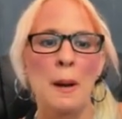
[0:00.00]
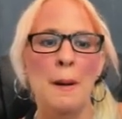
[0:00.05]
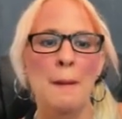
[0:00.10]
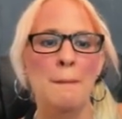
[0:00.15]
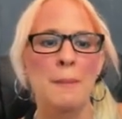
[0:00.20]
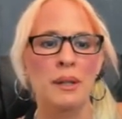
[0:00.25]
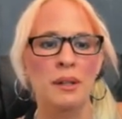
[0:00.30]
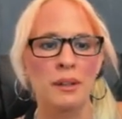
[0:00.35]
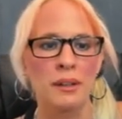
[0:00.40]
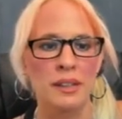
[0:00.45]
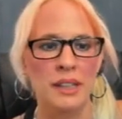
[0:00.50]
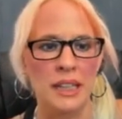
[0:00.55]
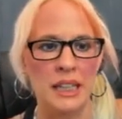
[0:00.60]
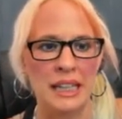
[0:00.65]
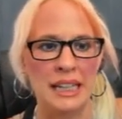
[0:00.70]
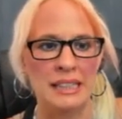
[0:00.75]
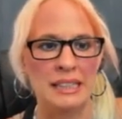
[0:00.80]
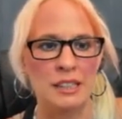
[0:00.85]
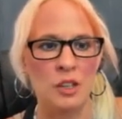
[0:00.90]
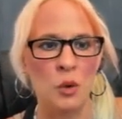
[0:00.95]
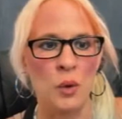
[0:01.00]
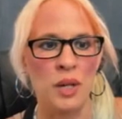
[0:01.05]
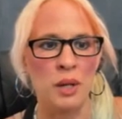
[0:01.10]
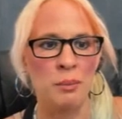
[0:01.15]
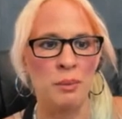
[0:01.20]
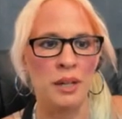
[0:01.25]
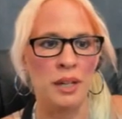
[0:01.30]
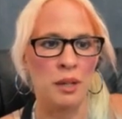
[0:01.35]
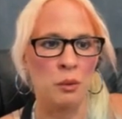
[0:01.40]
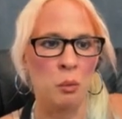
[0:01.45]
but it's going to
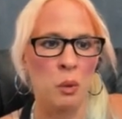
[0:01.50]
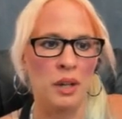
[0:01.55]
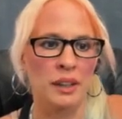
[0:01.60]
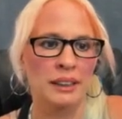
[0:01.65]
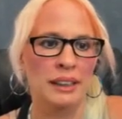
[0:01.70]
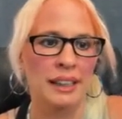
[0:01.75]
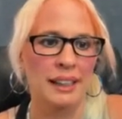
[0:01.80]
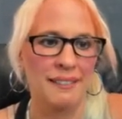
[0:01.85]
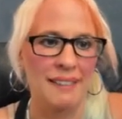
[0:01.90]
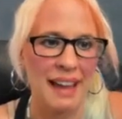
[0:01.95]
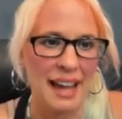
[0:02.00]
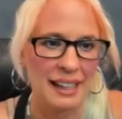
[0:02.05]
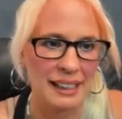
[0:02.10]
be one like that,